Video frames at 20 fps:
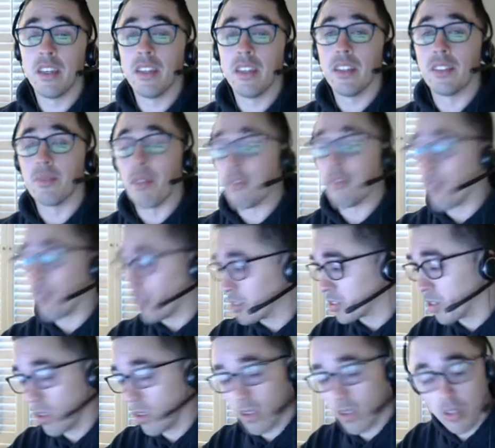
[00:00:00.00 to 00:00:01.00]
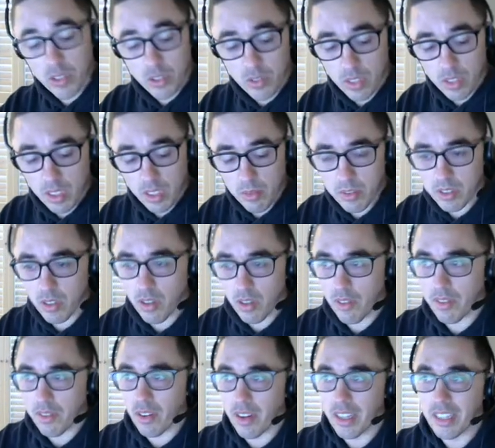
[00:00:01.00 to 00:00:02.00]
It's my first solo stream, so
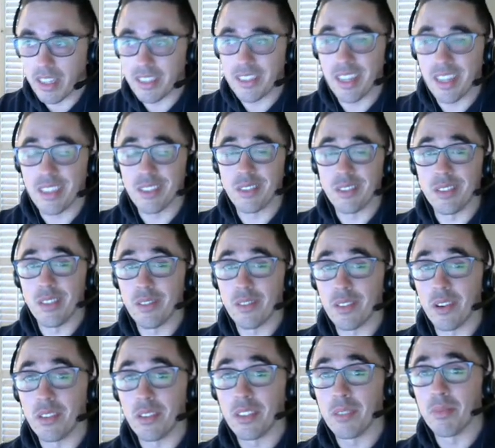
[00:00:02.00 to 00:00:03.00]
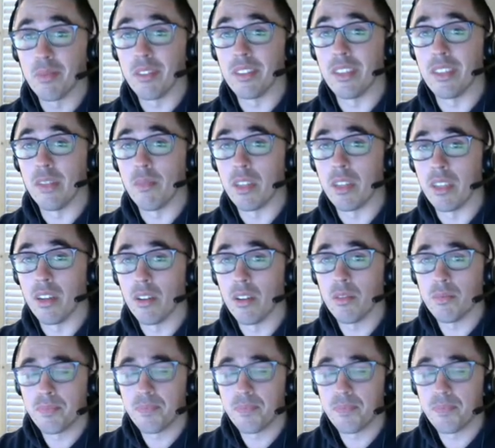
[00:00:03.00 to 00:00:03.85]
if there are any technical difficulties, please let me know.